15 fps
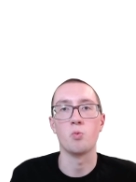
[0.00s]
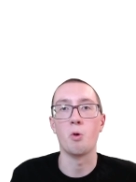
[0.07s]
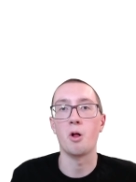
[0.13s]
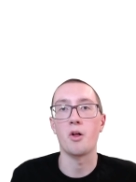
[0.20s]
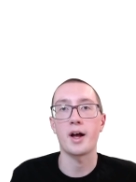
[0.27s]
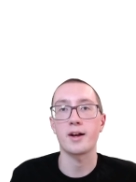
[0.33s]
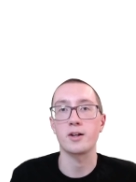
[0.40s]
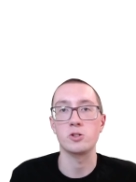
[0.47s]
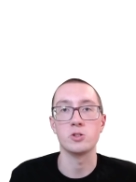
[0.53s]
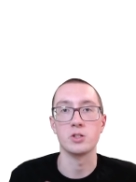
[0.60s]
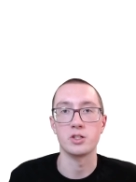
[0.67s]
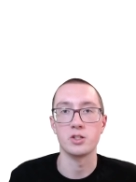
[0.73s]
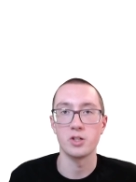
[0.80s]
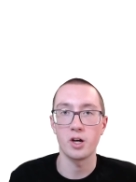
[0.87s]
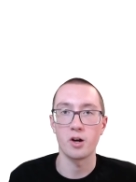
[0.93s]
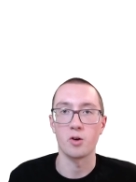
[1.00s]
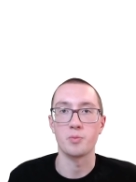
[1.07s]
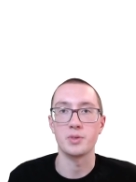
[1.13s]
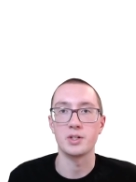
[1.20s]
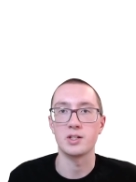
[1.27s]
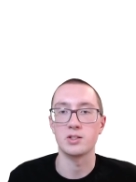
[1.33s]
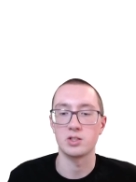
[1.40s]
Well, actually, no,
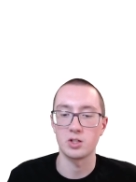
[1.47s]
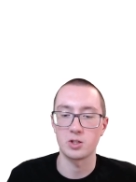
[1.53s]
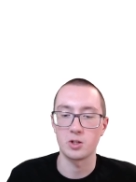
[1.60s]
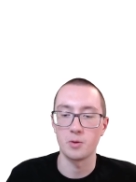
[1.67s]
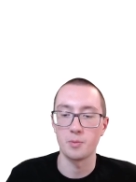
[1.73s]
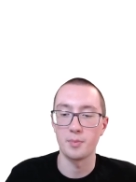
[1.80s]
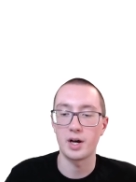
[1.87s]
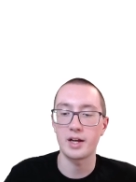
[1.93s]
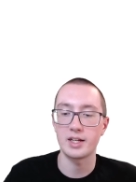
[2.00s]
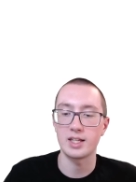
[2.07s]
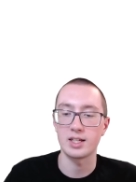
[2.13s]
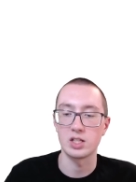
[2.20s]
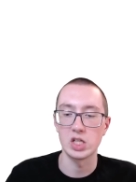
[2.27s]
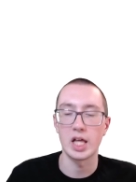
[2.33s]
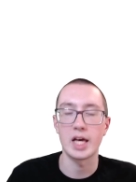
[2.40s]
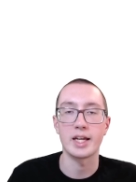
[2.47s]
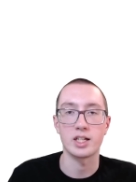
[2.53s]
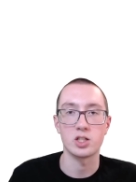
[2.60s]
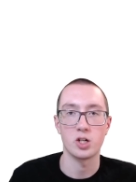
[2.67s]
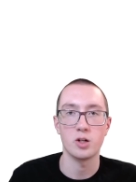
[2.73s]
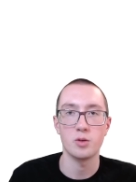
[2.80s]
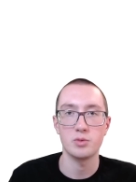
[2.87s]
because the combining like
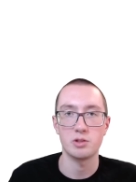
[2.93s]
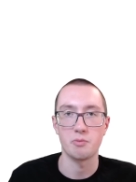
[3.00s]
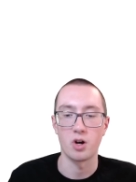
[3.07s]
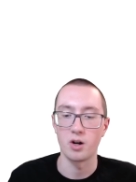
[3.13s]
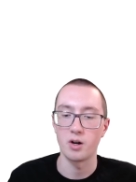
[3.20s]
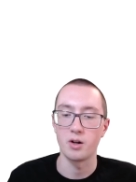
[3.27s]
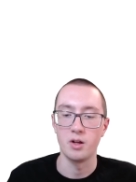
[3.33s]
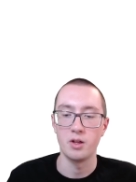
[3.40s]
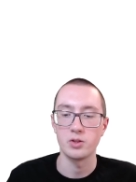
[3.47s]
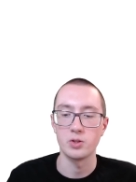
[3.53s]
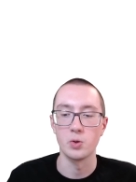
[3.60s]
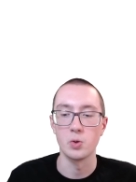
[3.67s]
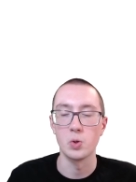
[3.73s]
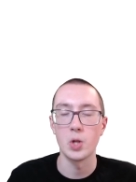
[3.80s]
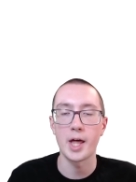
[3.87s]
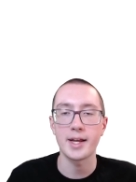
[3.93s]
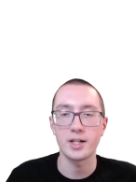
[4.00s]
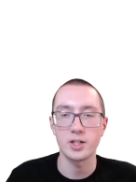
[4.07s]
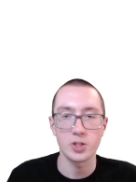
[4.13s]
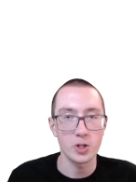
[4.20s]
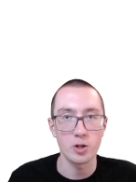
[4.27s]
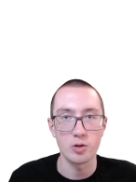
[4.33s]
terms part, the
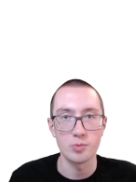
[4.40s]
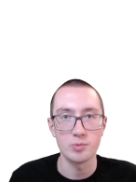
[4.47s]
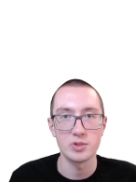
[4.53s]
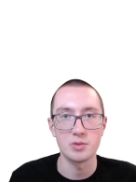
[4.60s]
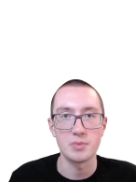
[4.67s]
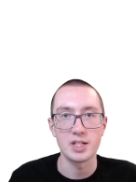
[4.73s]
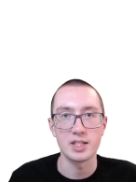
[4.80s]
like terms